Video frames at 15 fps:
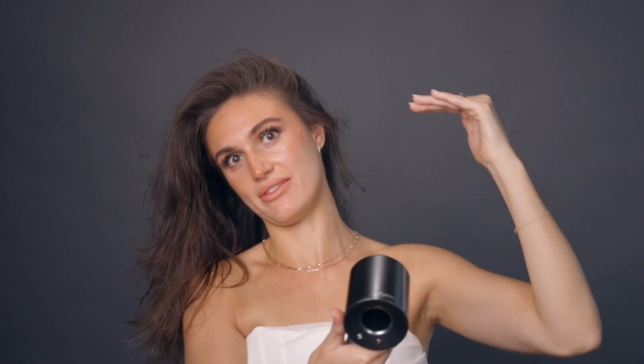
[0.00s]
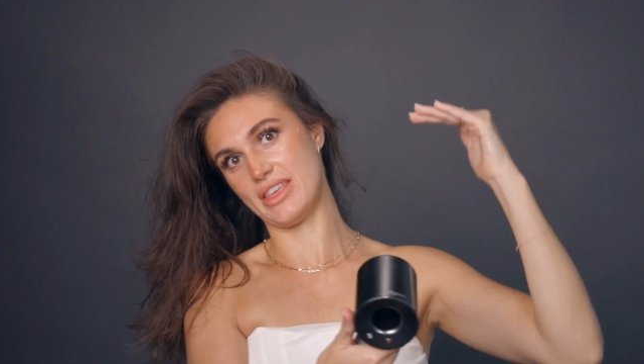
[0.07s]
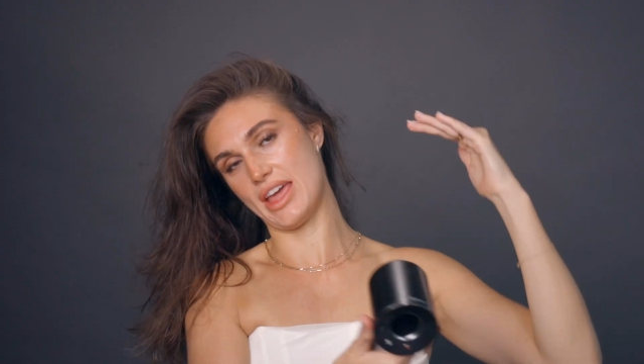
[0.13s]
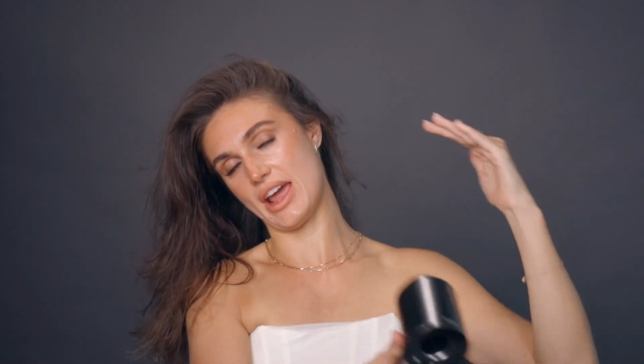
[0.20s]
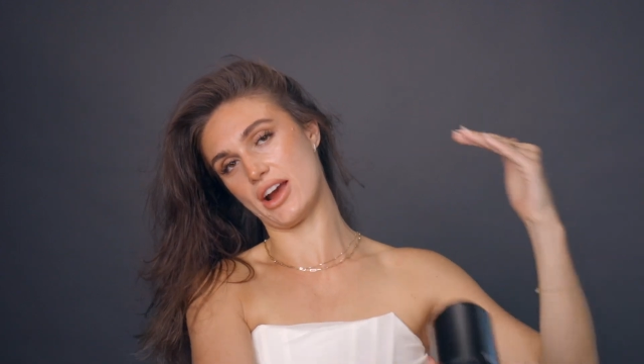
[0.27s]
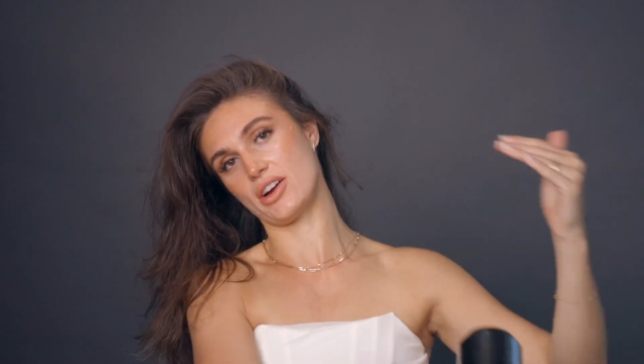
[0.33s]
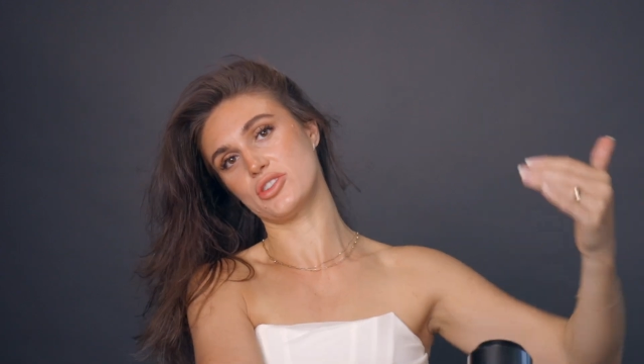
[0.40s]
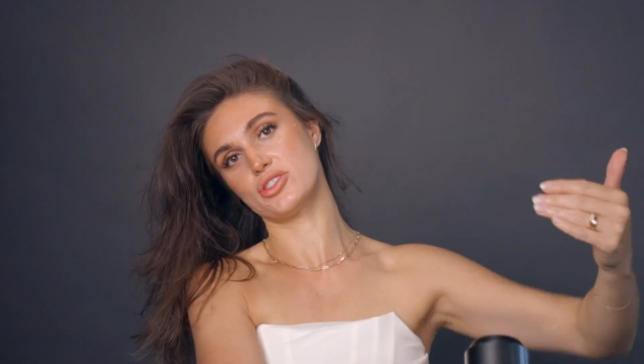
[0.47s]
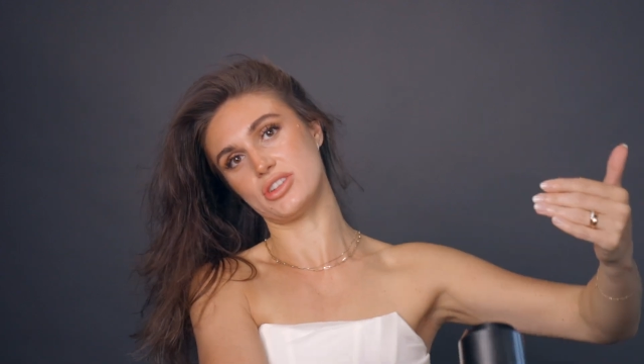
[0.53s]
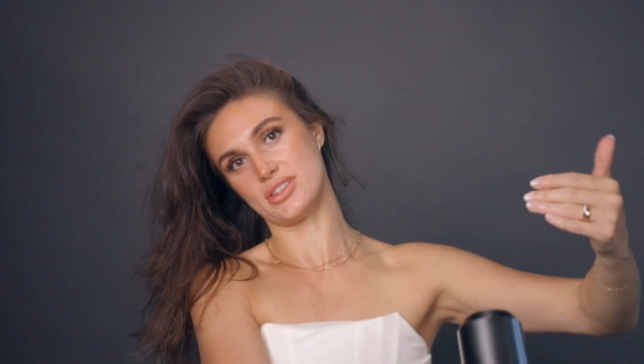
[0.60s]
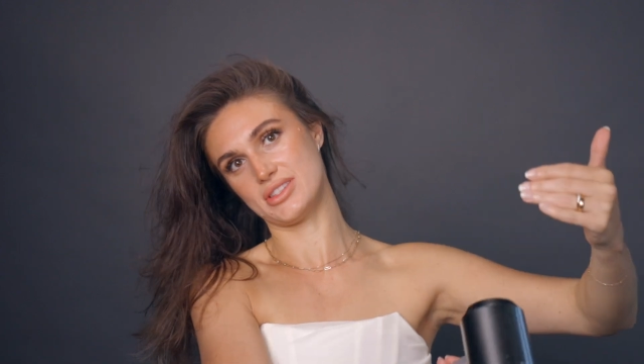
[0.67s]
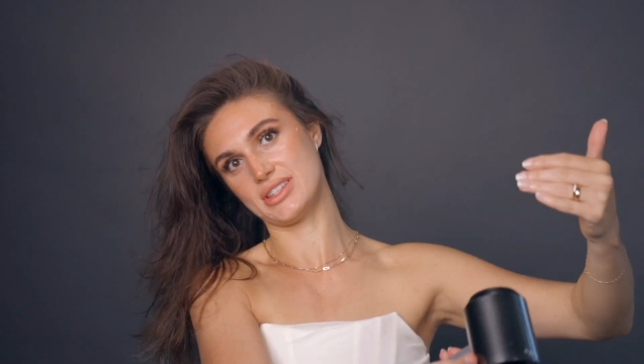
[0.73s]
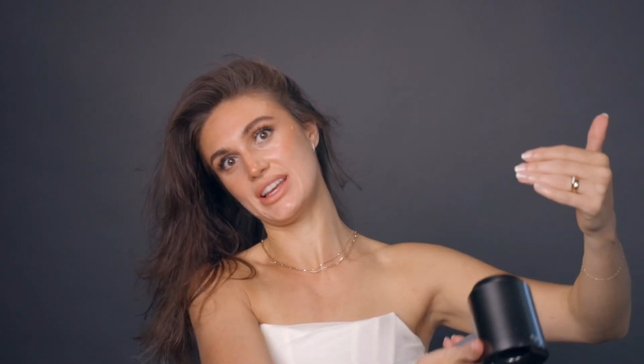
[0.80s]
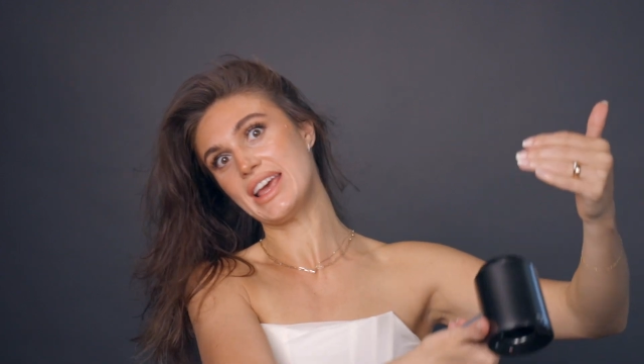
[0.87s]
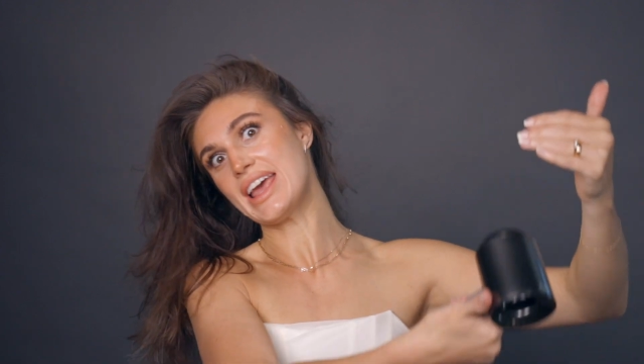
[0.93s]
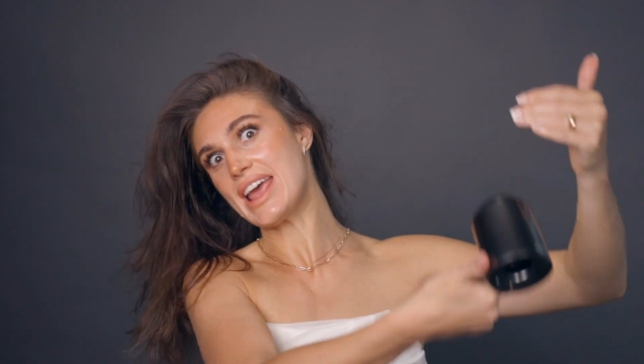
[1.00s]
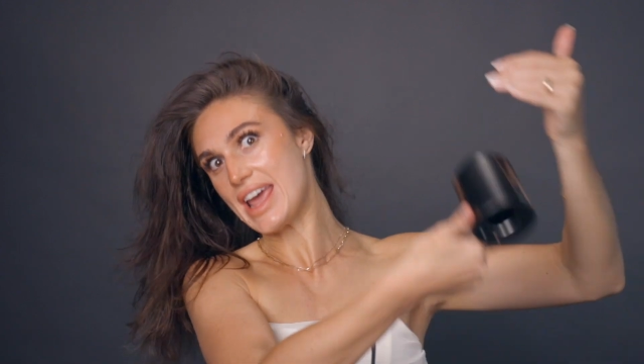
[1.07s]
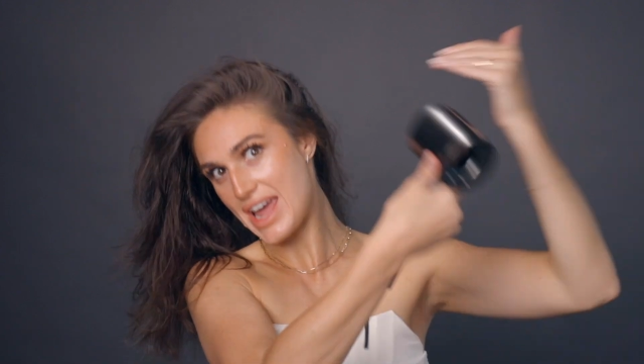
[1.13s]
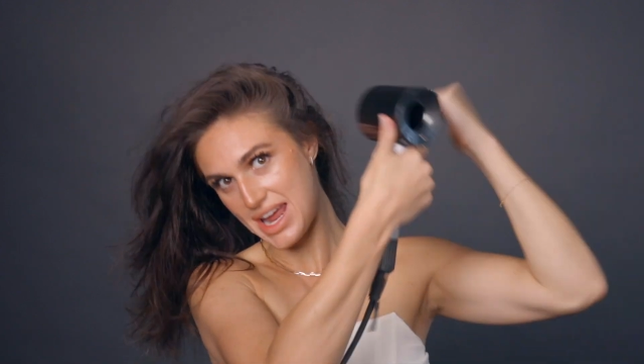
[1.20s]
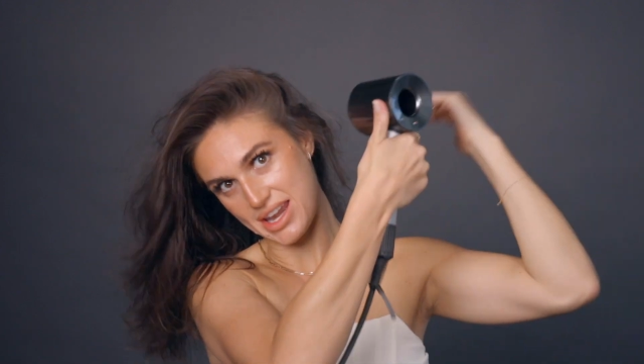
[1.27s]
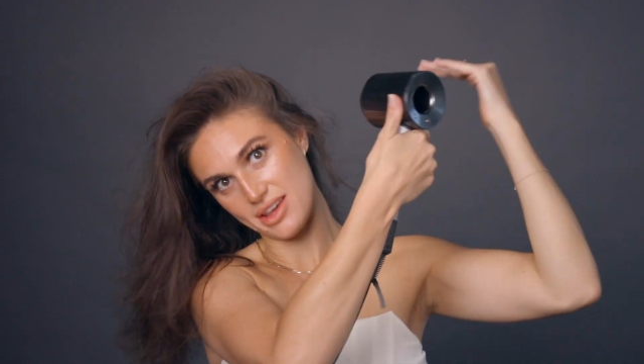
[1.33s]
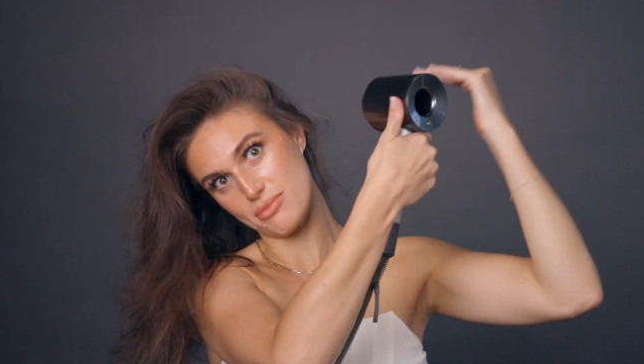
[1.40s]
the air just
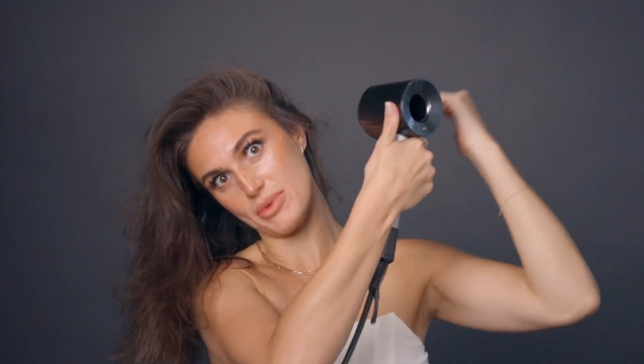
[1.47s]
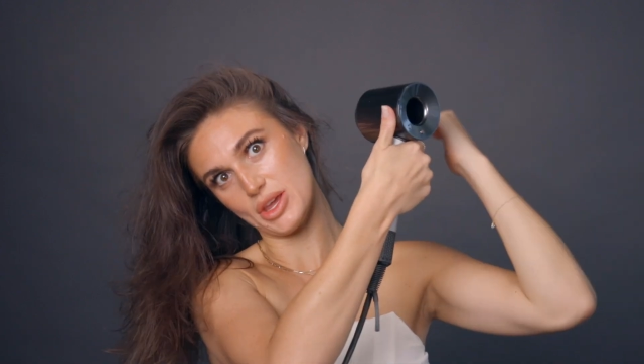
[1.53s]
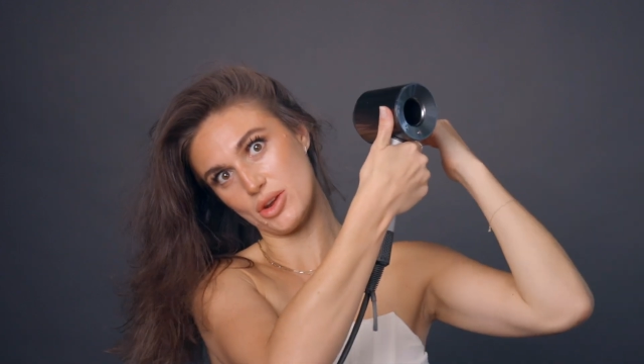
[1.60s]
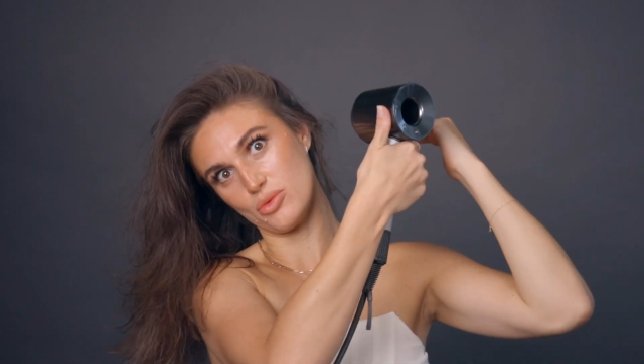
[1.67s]
hitting me